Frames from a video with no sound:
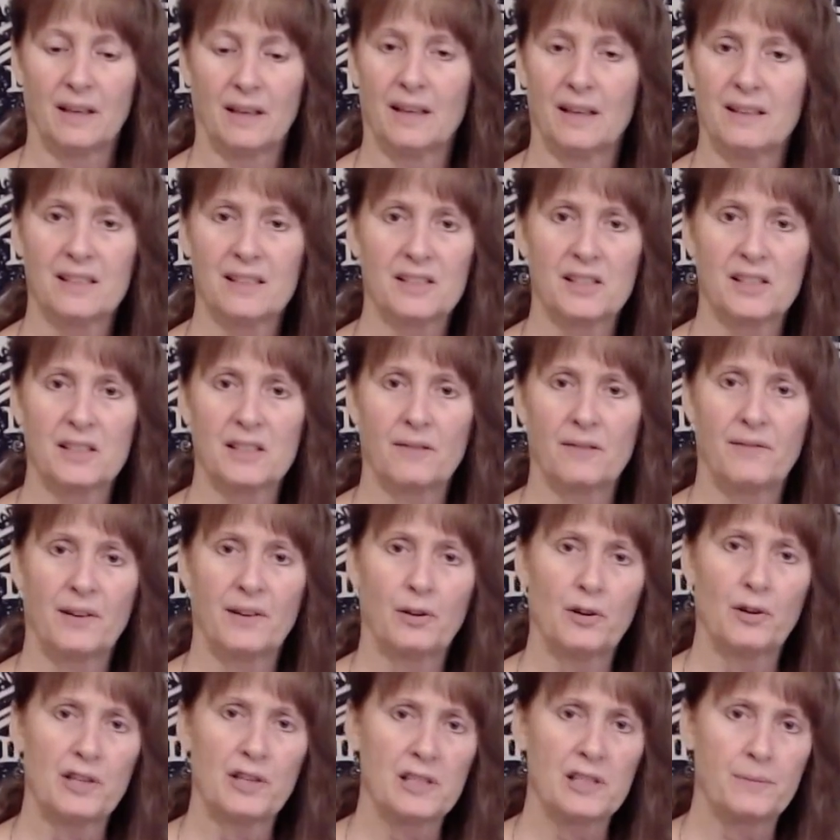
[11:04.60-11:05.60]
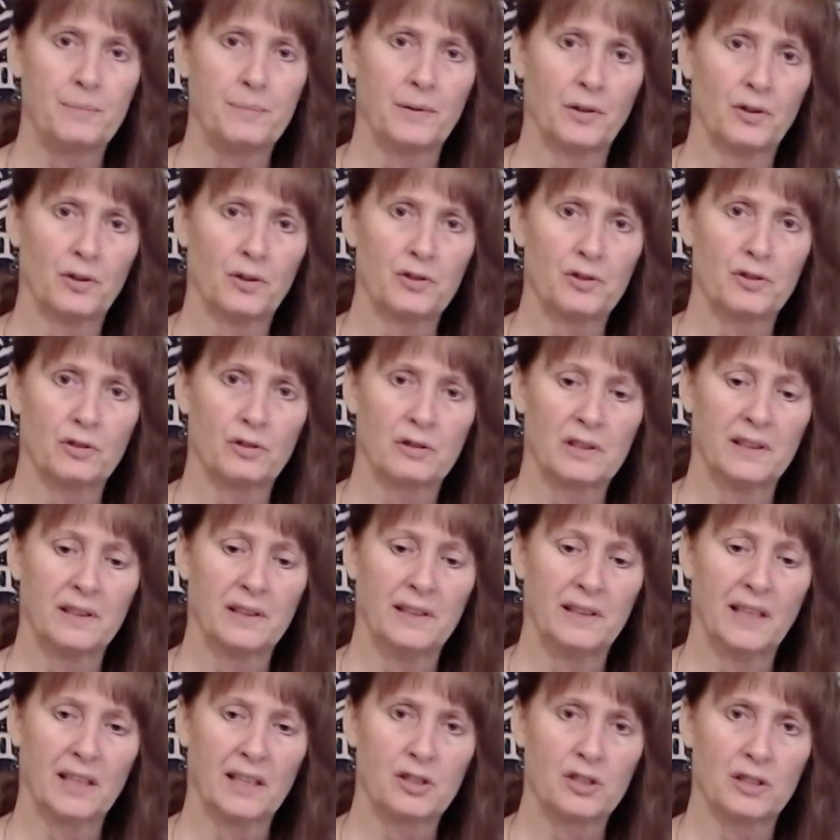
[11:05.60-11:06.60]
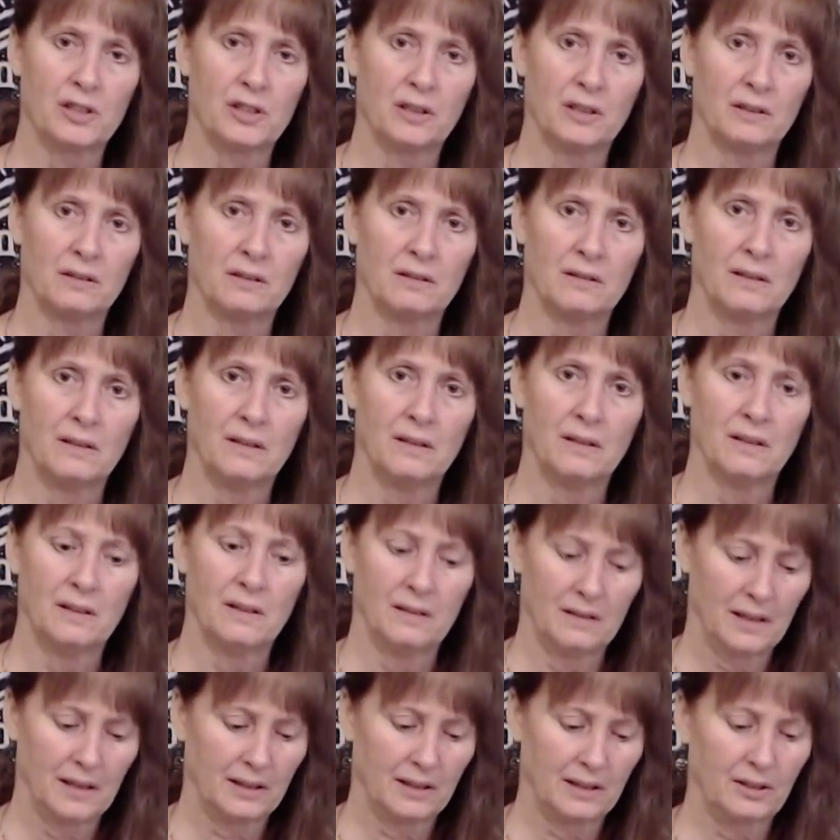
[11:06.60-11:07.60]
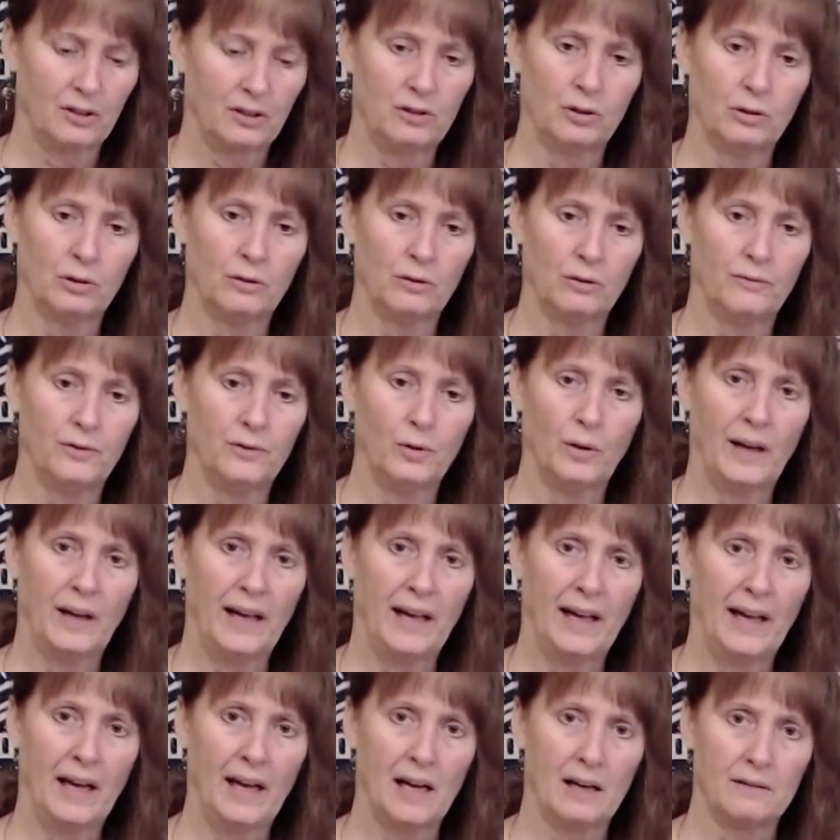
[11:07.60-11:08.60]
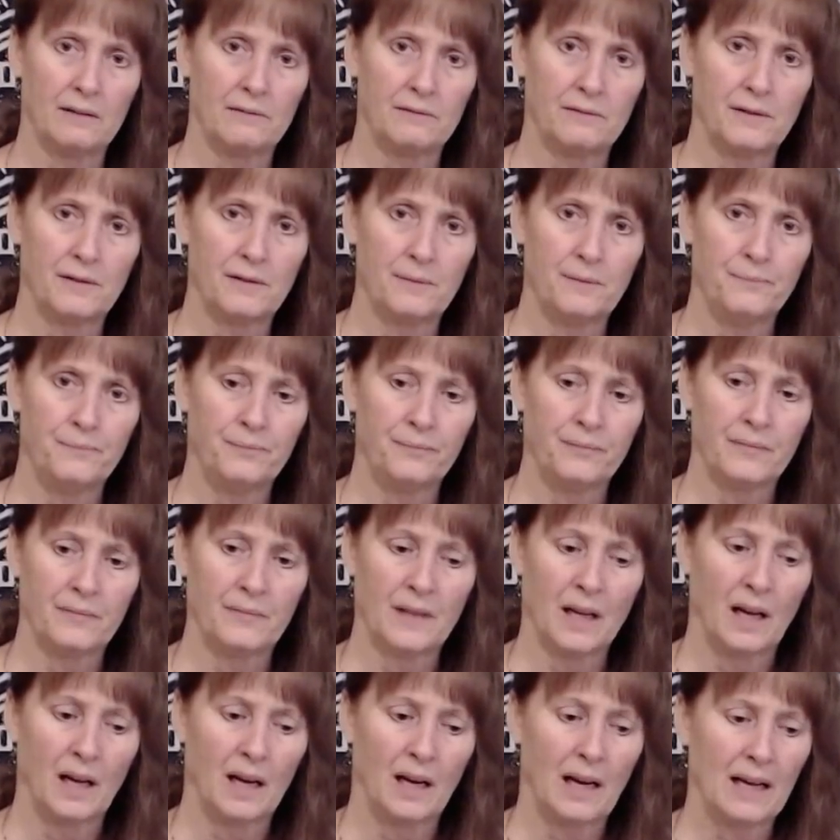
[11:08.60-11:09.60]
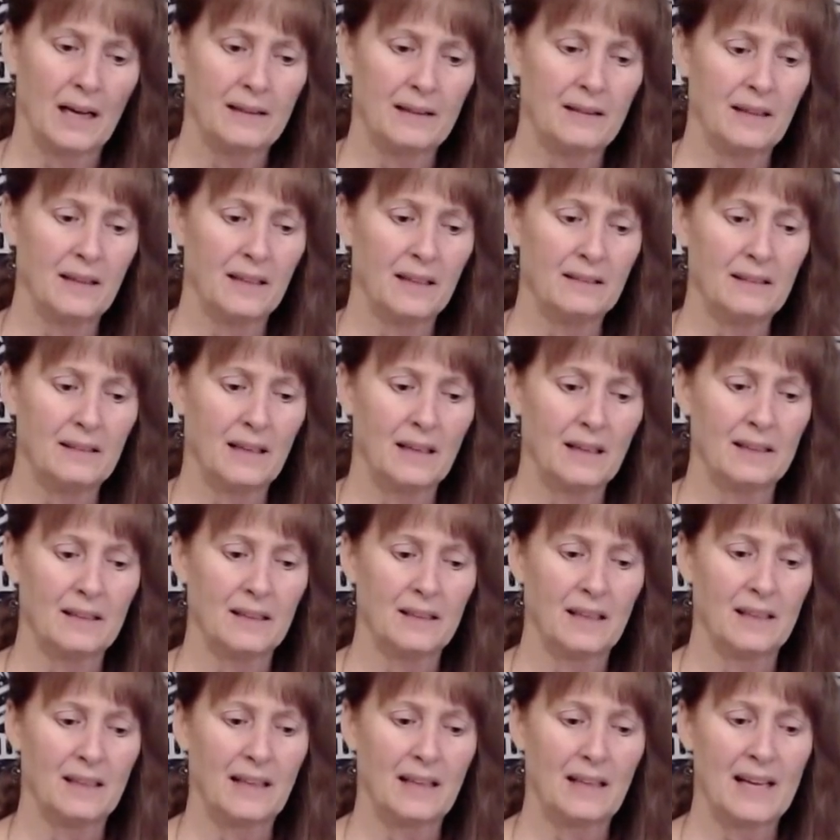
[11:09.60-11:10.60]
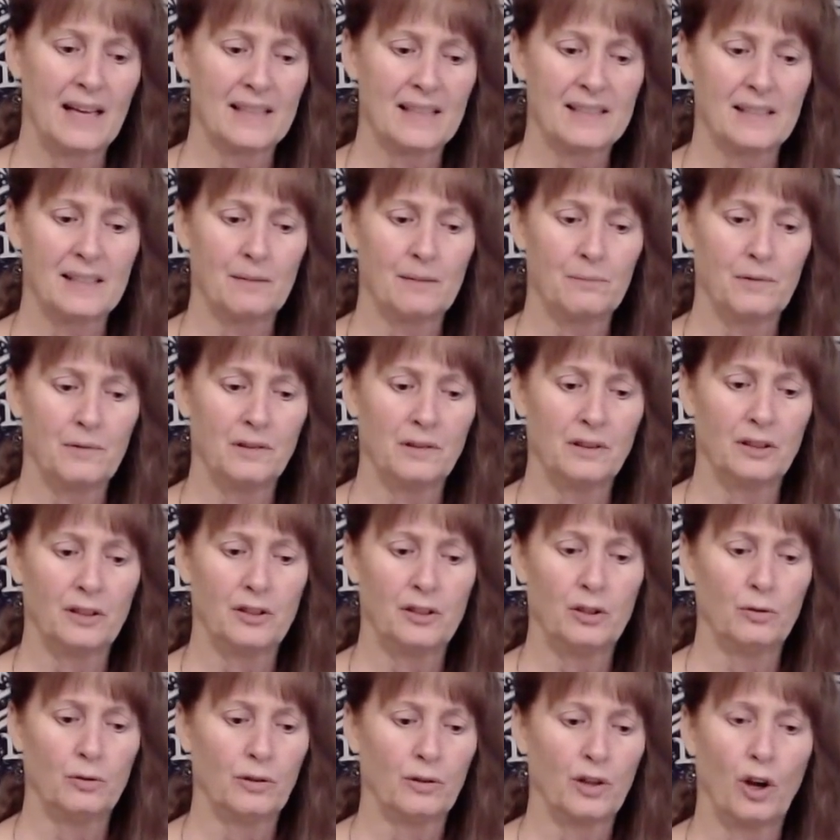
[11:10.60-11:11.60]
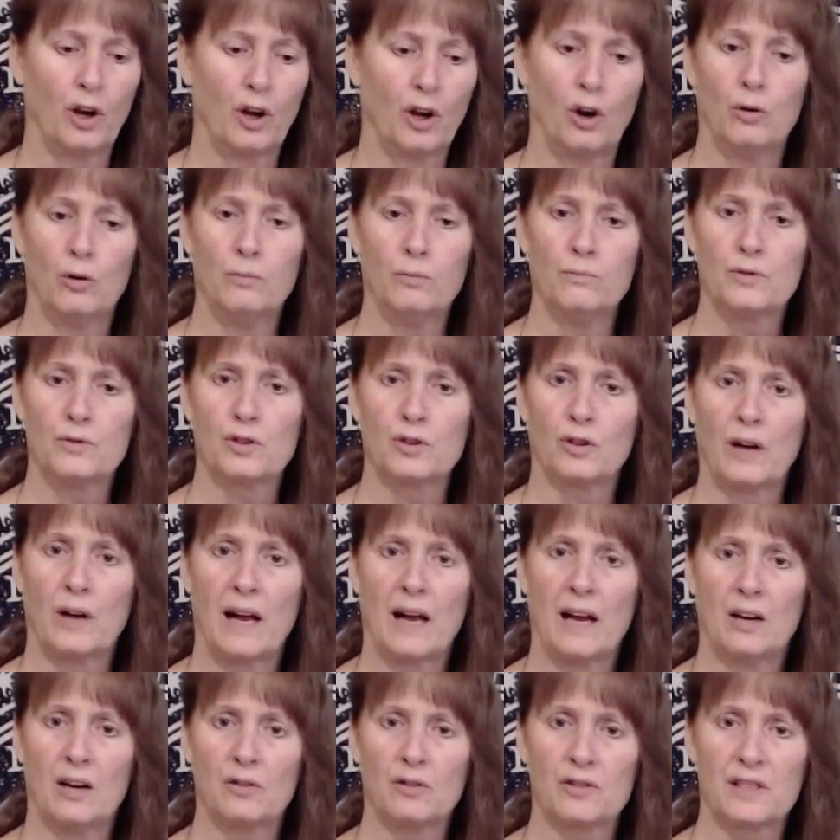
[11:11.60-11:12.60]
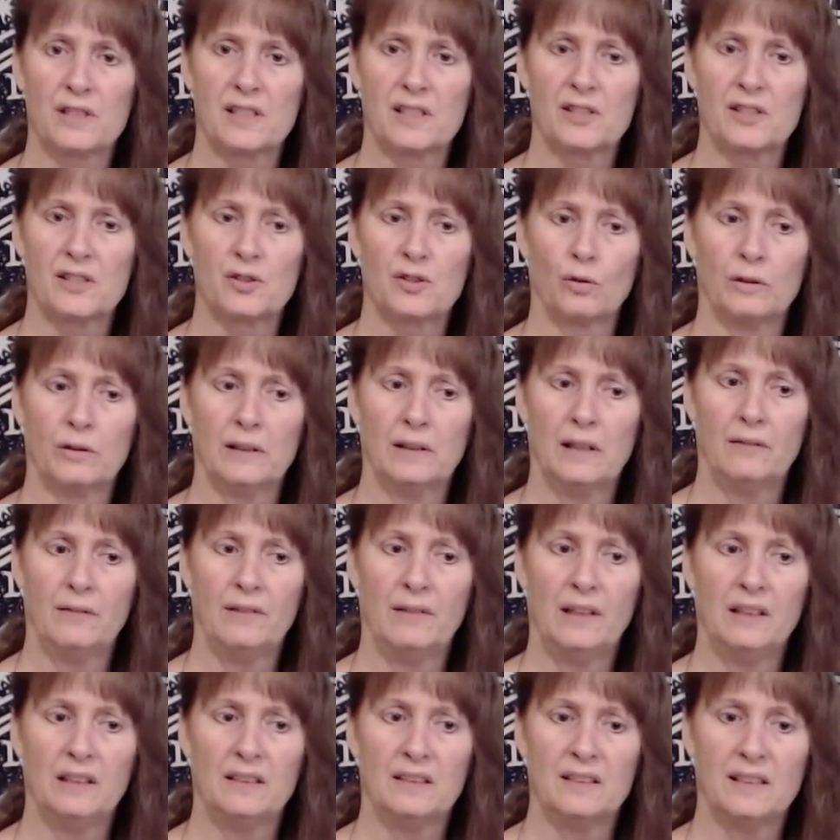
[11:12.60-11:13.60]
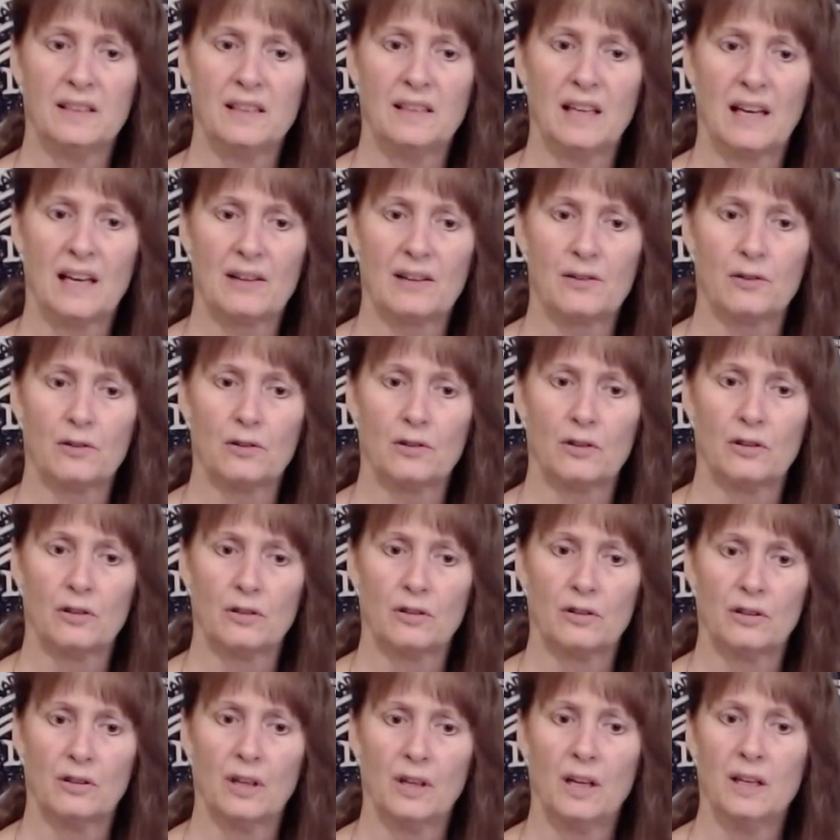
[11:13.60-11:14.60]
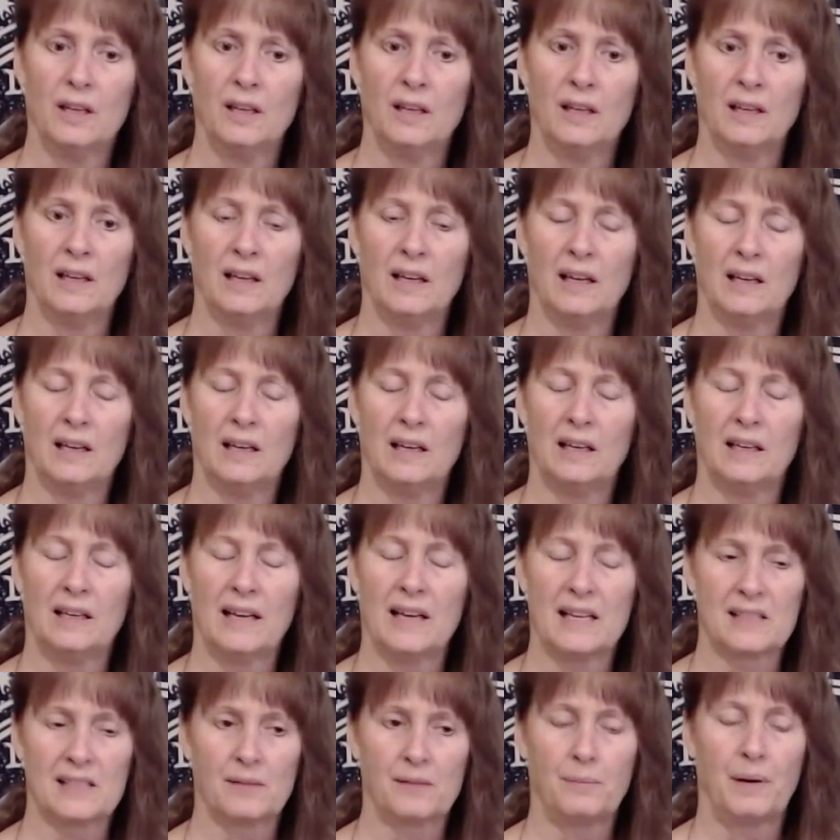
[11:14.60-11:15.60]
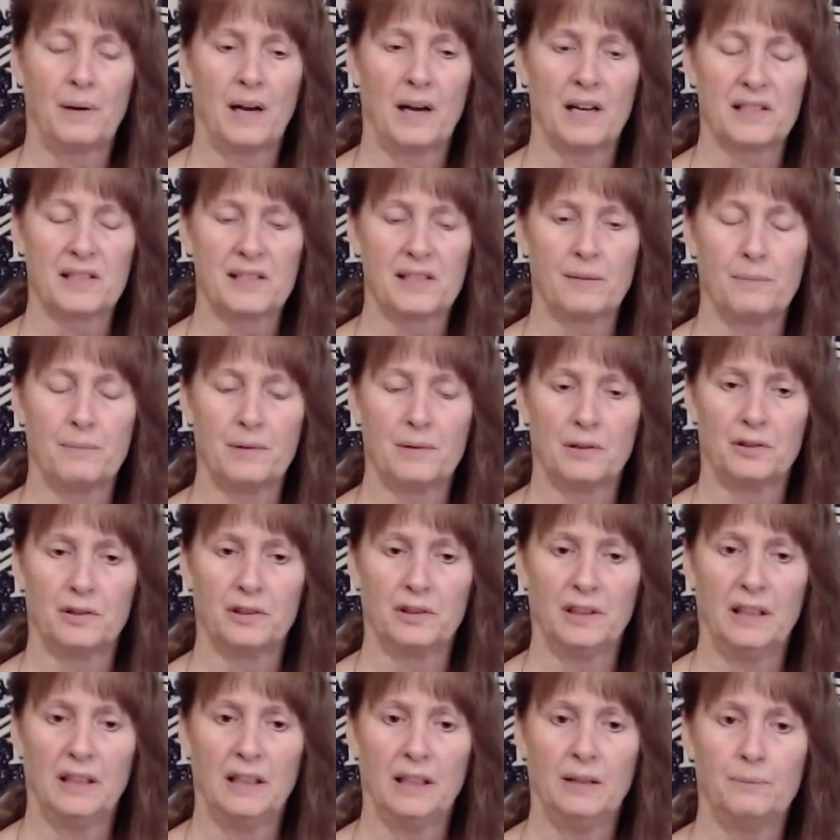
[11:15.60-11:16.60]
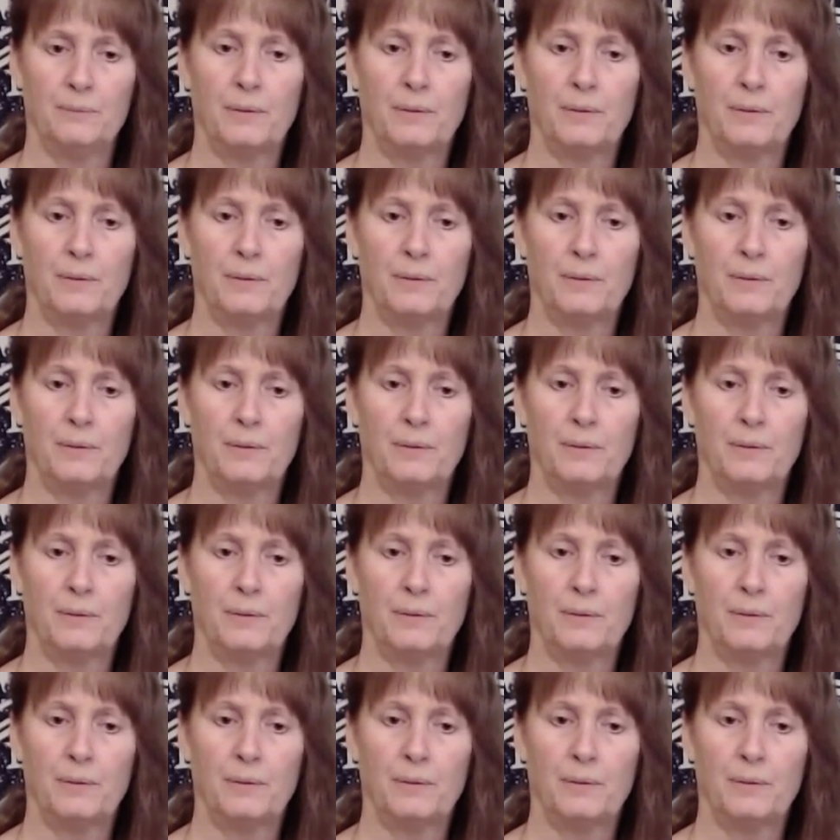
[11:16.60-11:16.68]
This is a very spiritual connection that the two of you have. I think that it has something to do with homes or houses or living together as a possibility